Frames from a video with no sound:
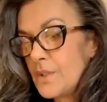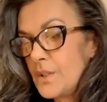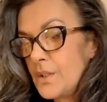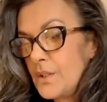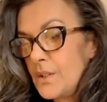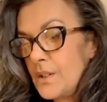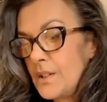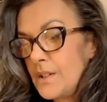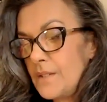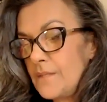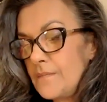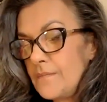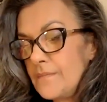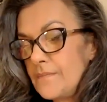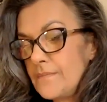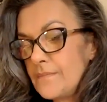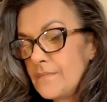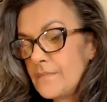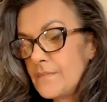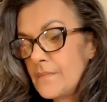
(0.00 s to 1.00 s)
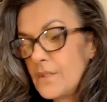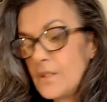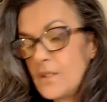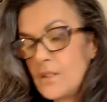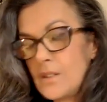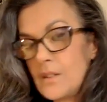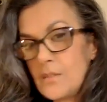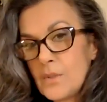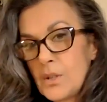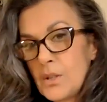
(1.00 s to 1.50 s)
All right,
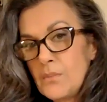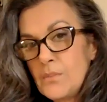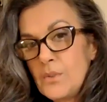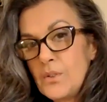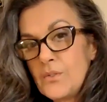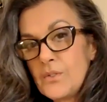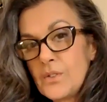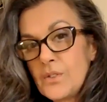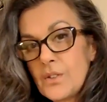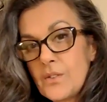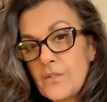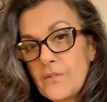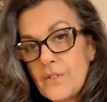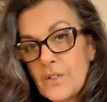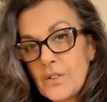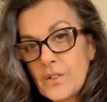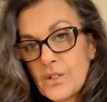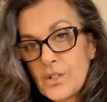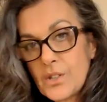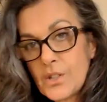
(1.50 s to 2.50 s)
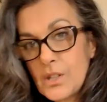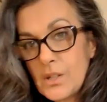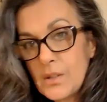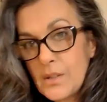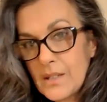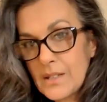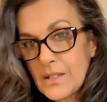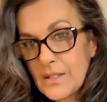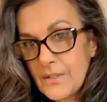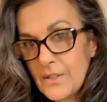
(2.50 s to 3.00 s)
I'm going to move to the first 2
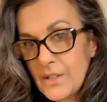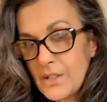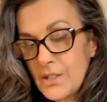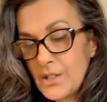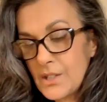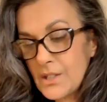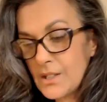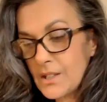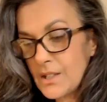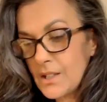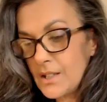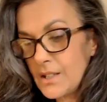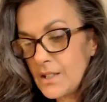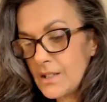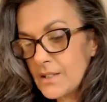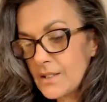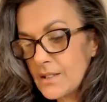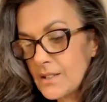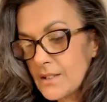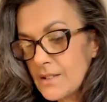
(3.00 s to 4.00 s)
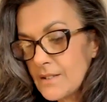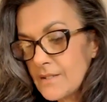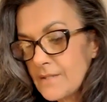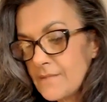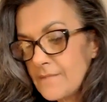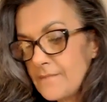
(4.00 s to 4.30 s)
activation cards.